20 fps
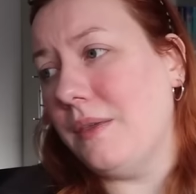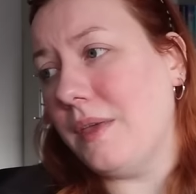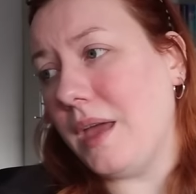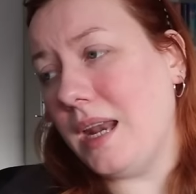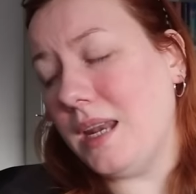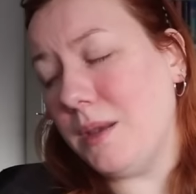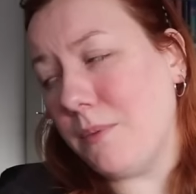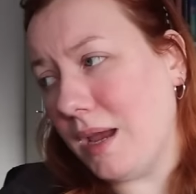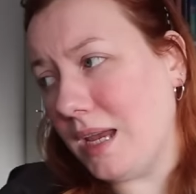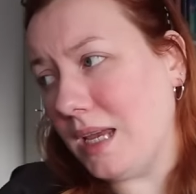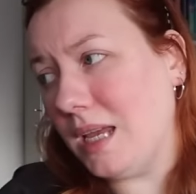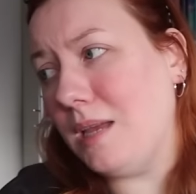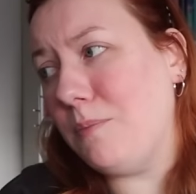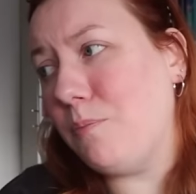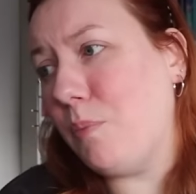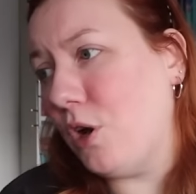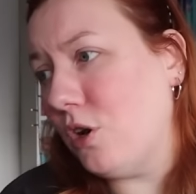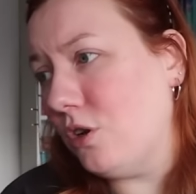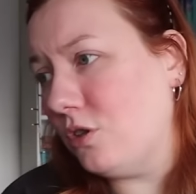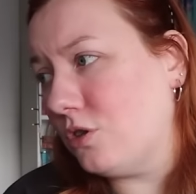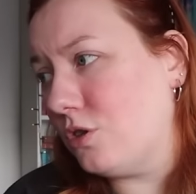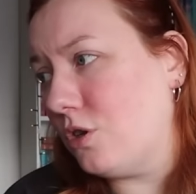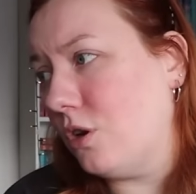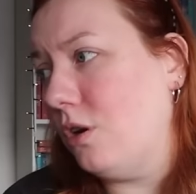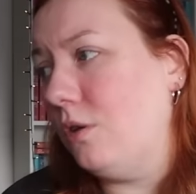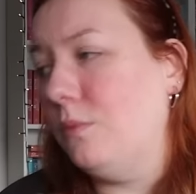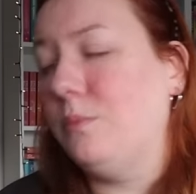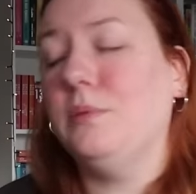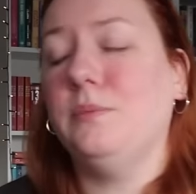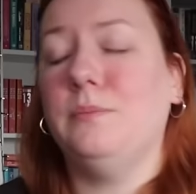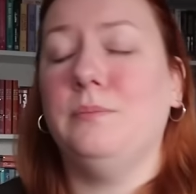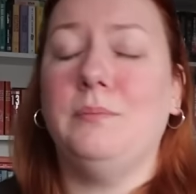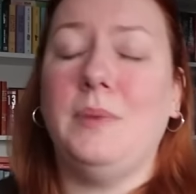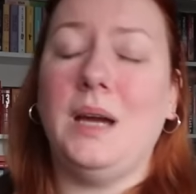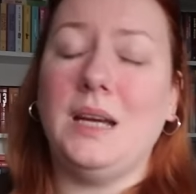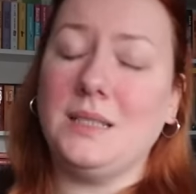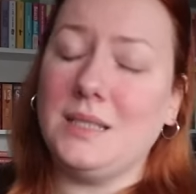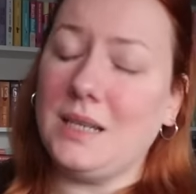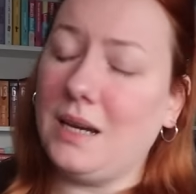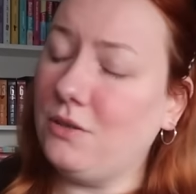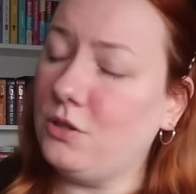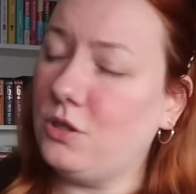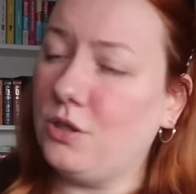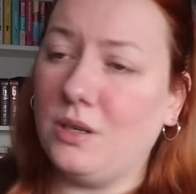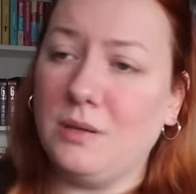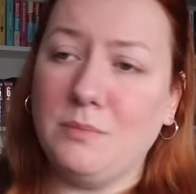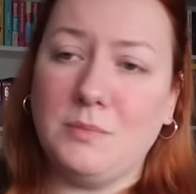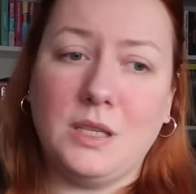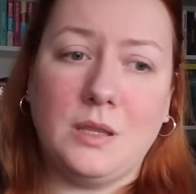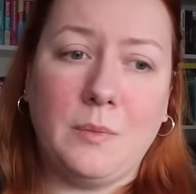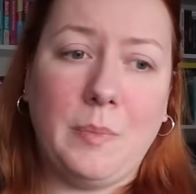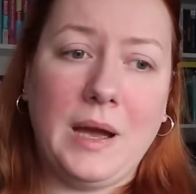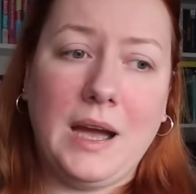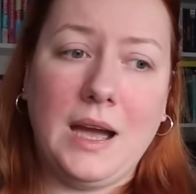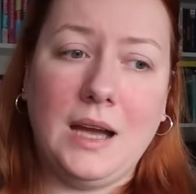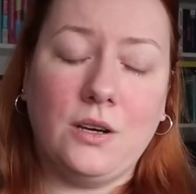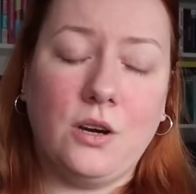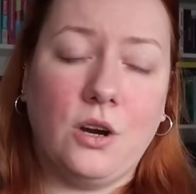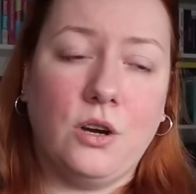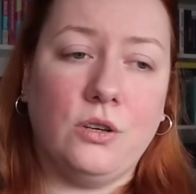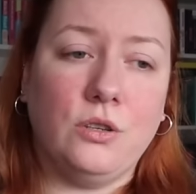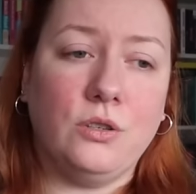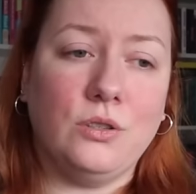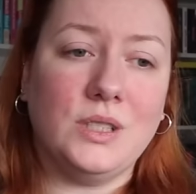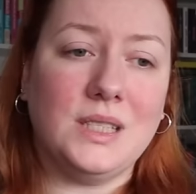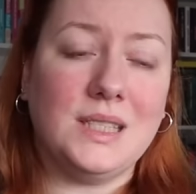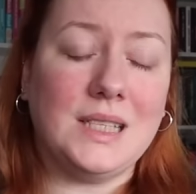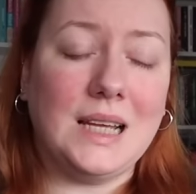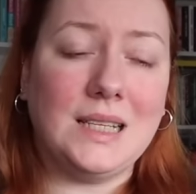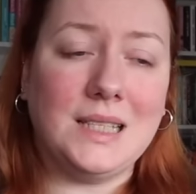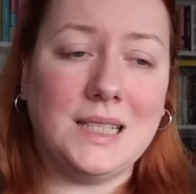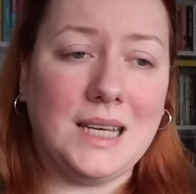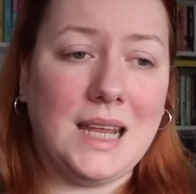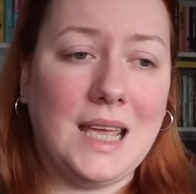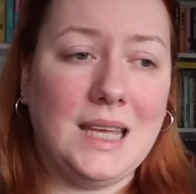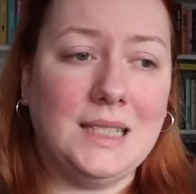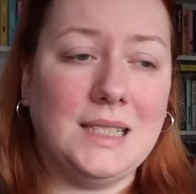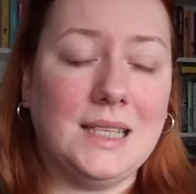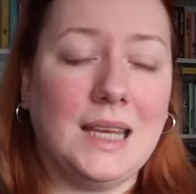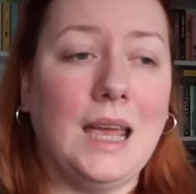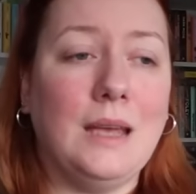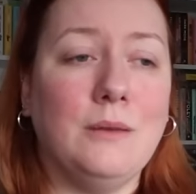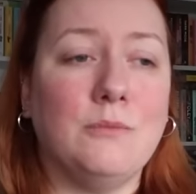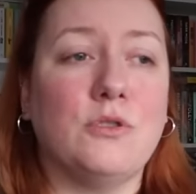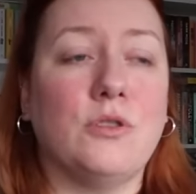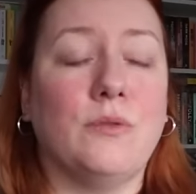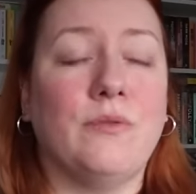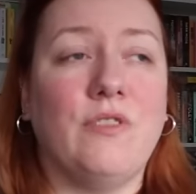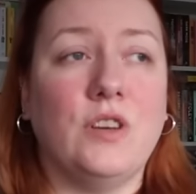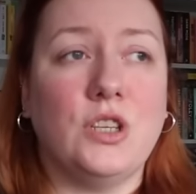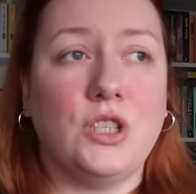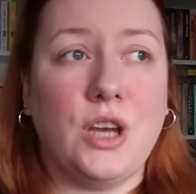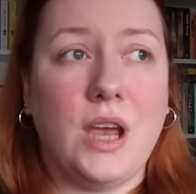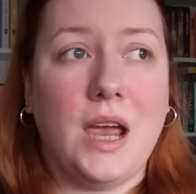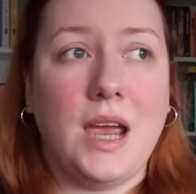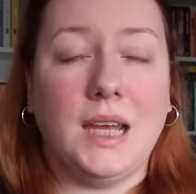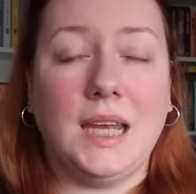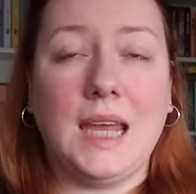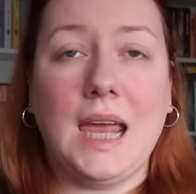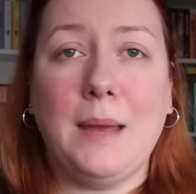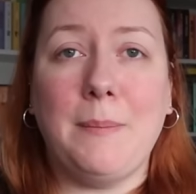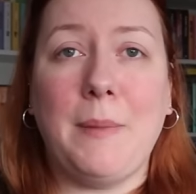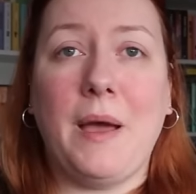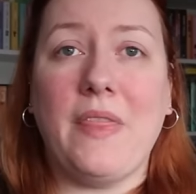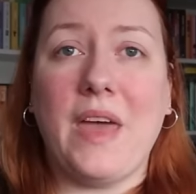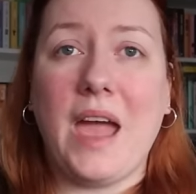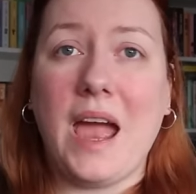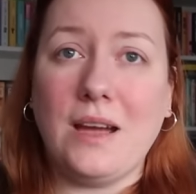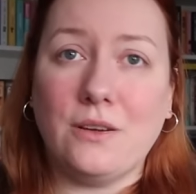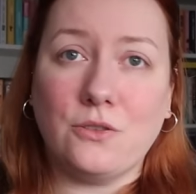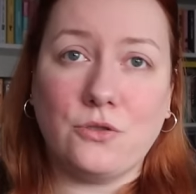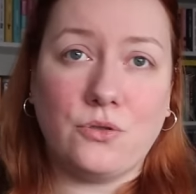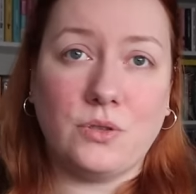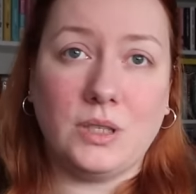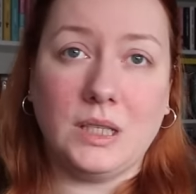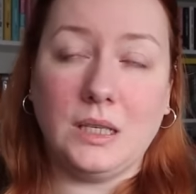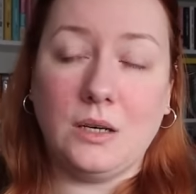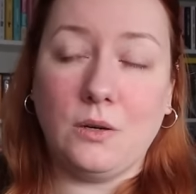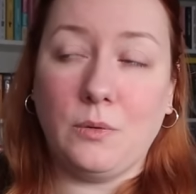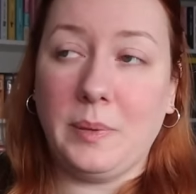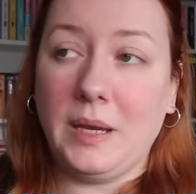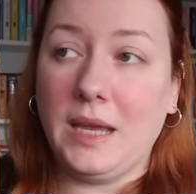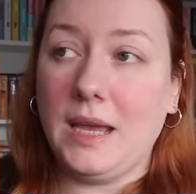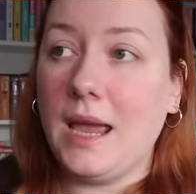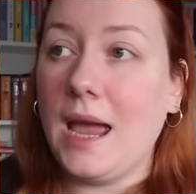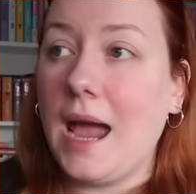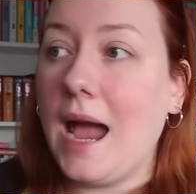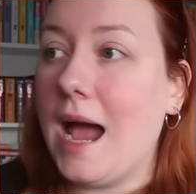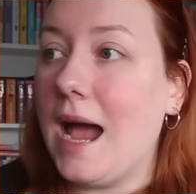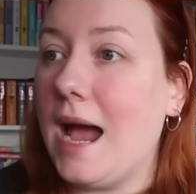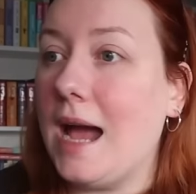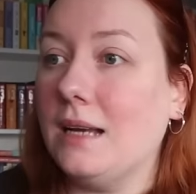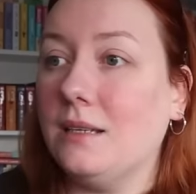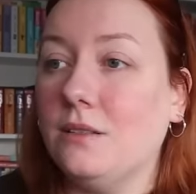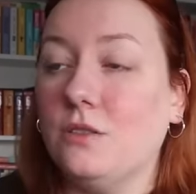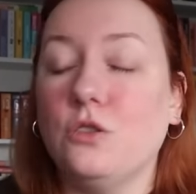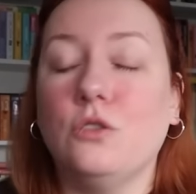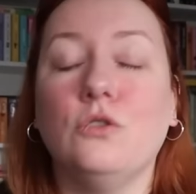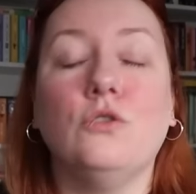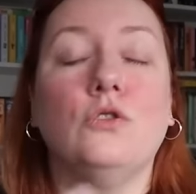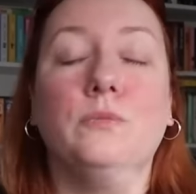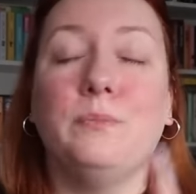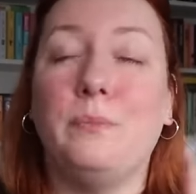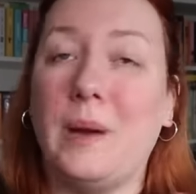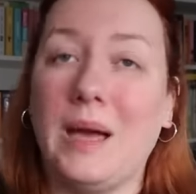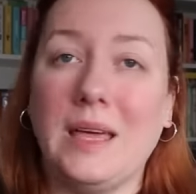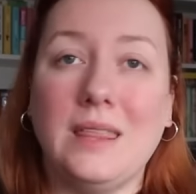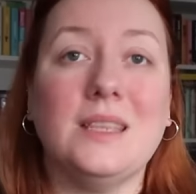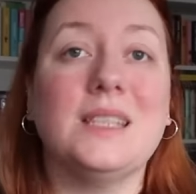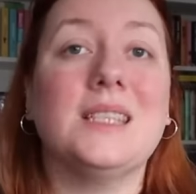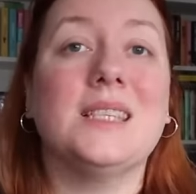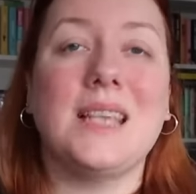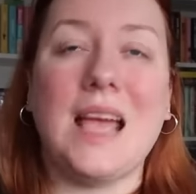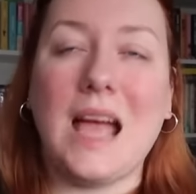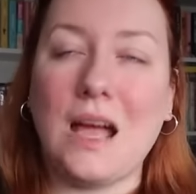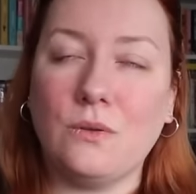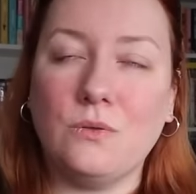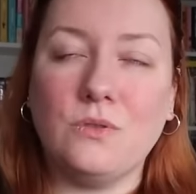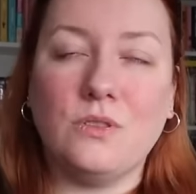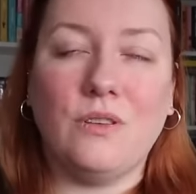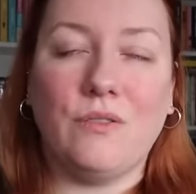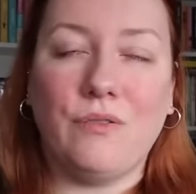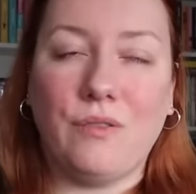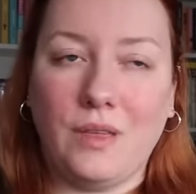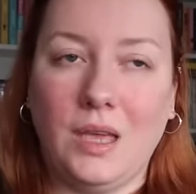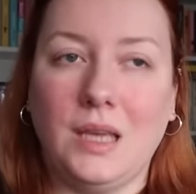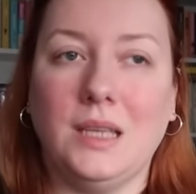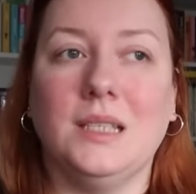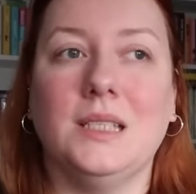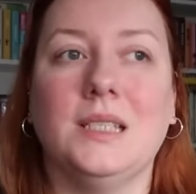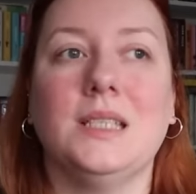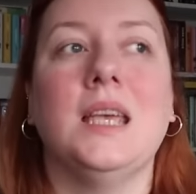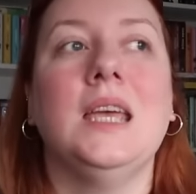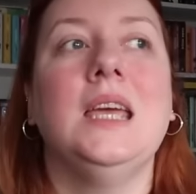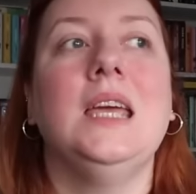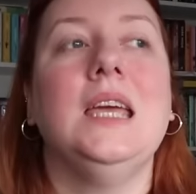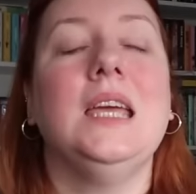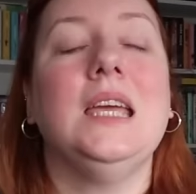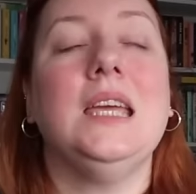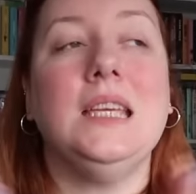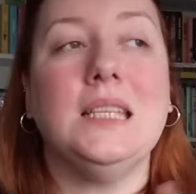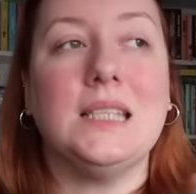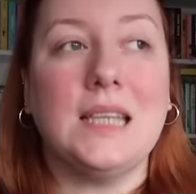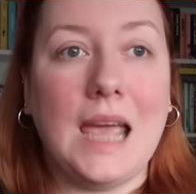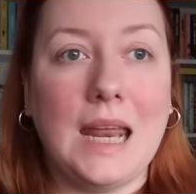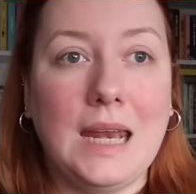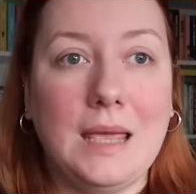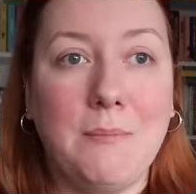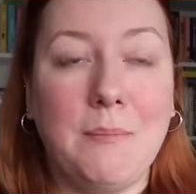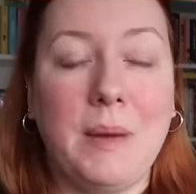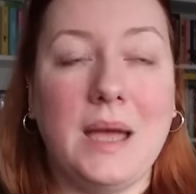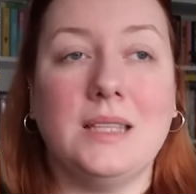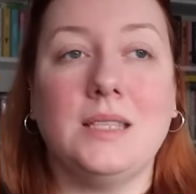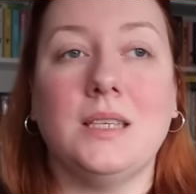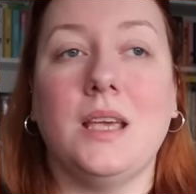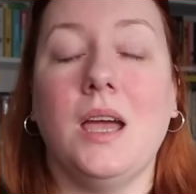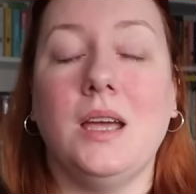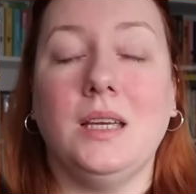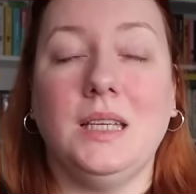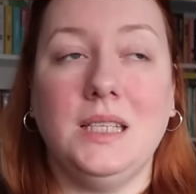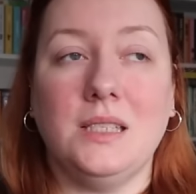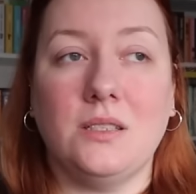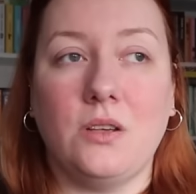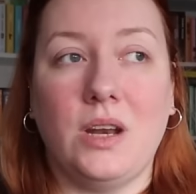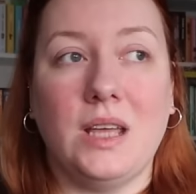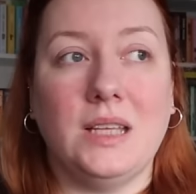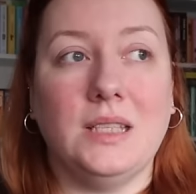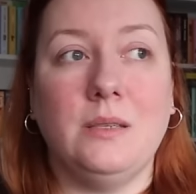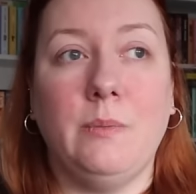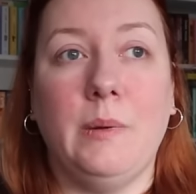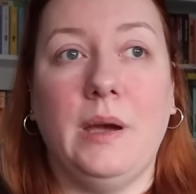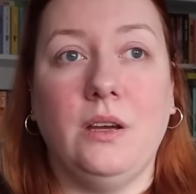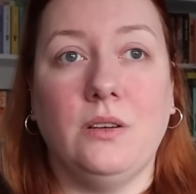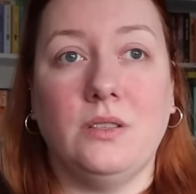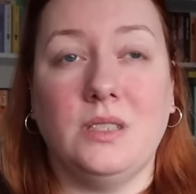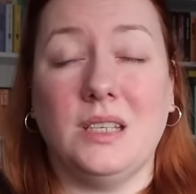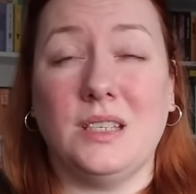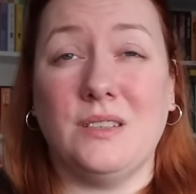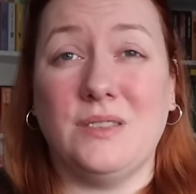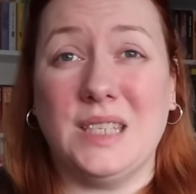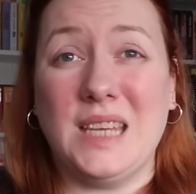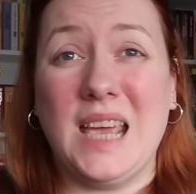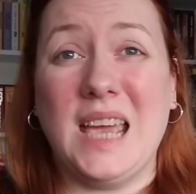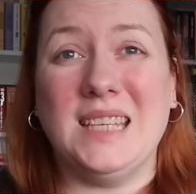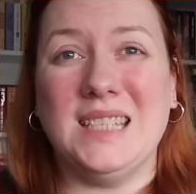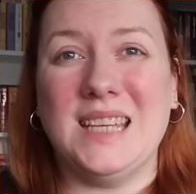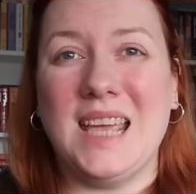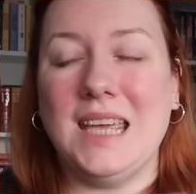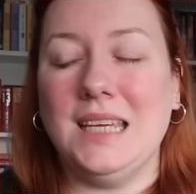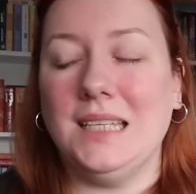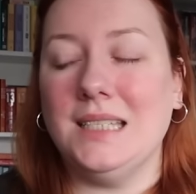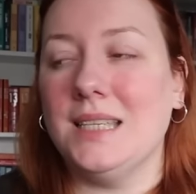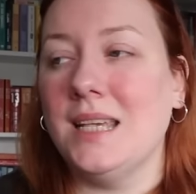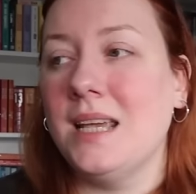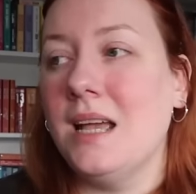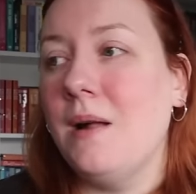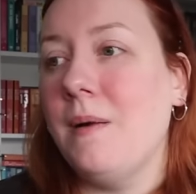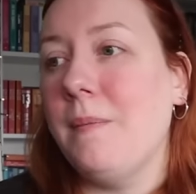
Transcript: anyway, he perked up. Matt and Tara took him to the park on Saturday to get him some fresh air and get him out the house for a little bit. And by the sounds of things, he's getting better. He's on antibiotics for 10 days.